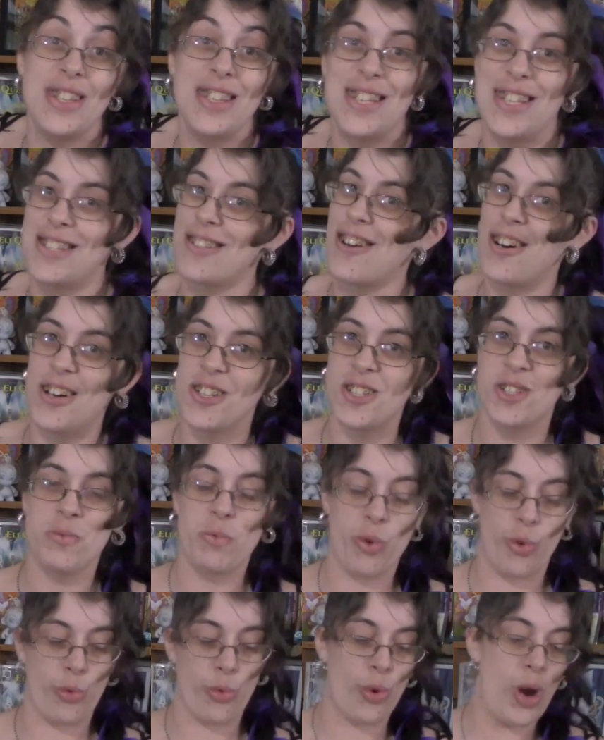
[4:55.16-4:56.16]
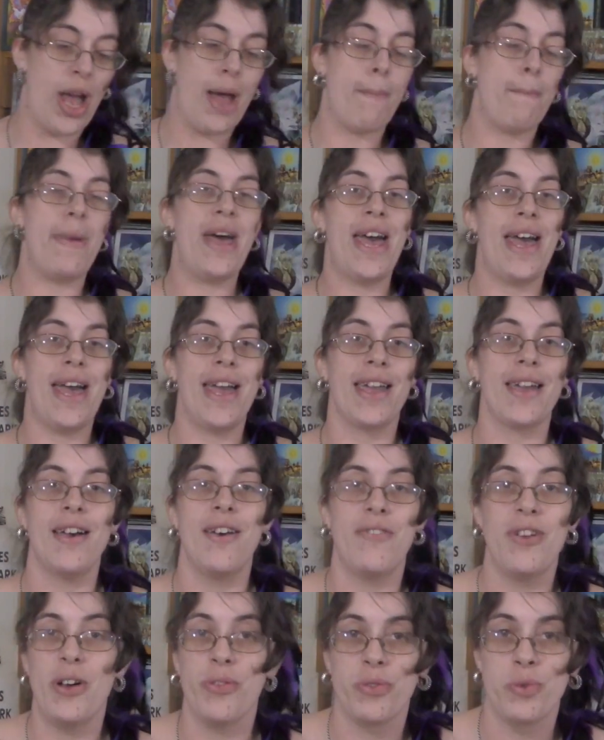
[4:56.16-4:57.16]
in this awesome grab bag
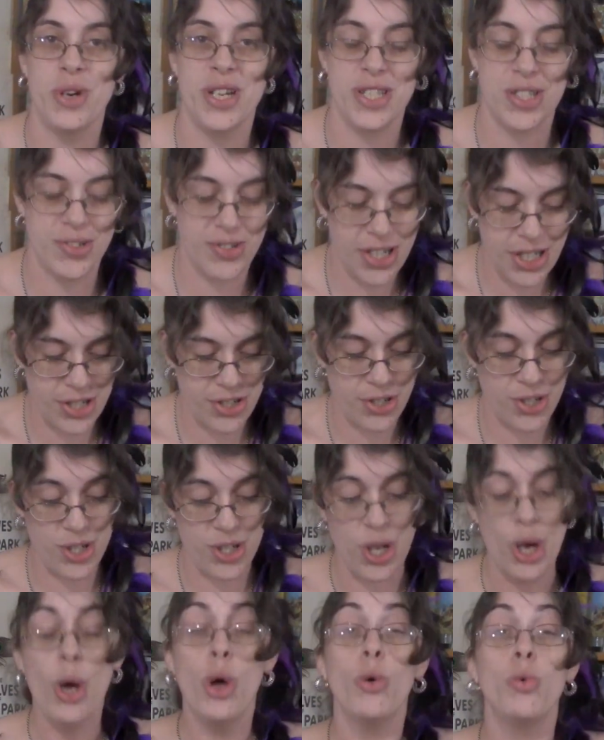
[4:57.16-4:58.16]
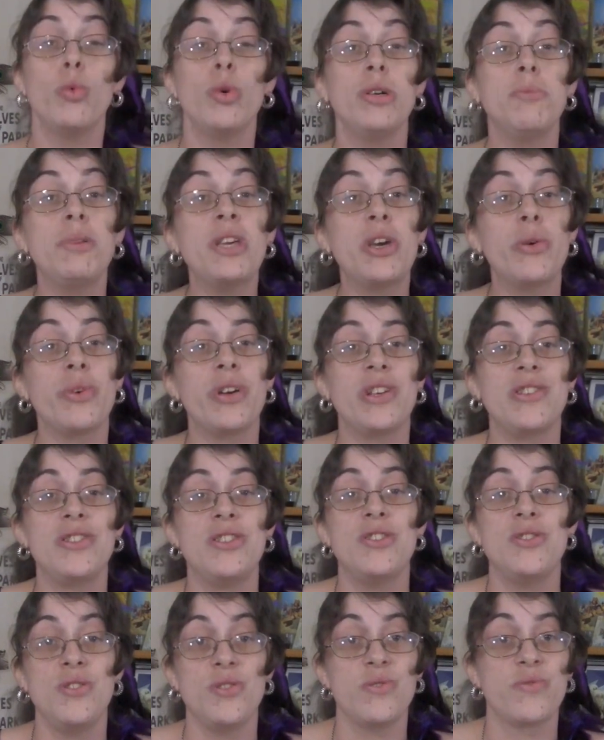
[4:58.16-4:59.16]
of ElfQuest treasures will be going
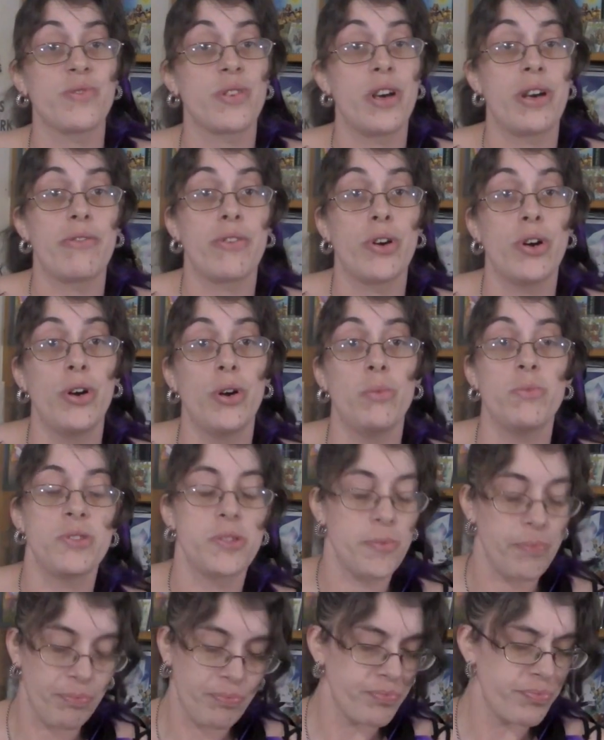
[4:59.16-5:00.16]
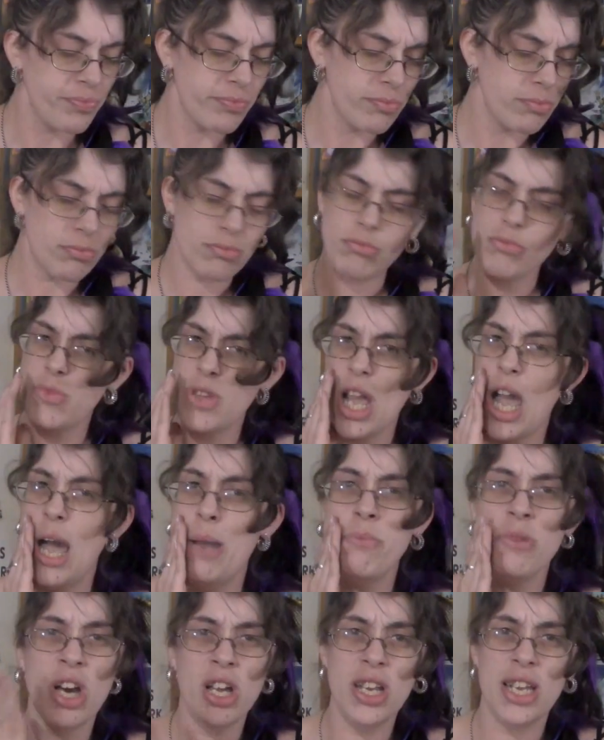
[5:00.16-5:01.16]
to new forever homes.
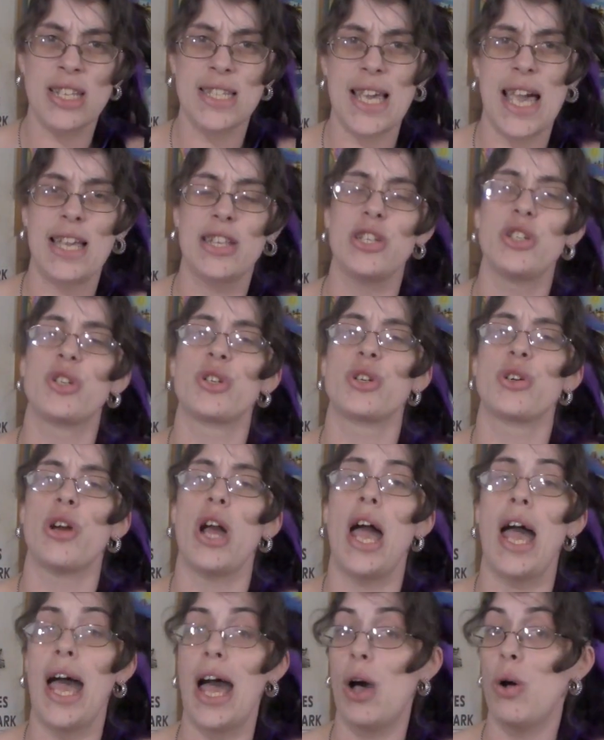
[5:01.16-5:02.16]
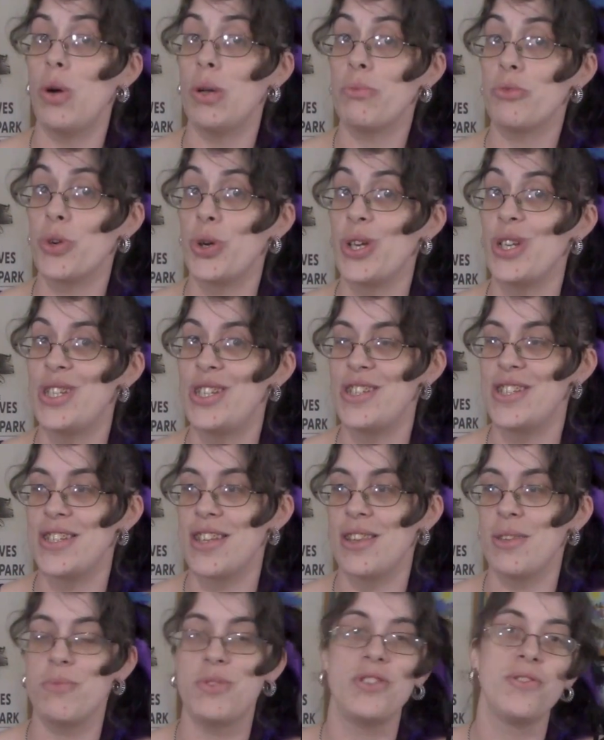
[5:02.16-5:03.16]
I'm not exactly sure how I'm going to
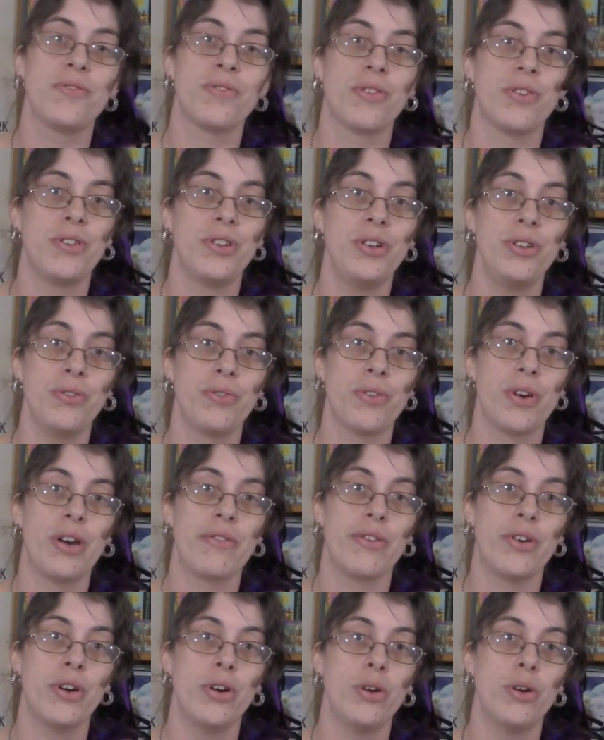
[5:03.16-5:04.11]
send them to new forever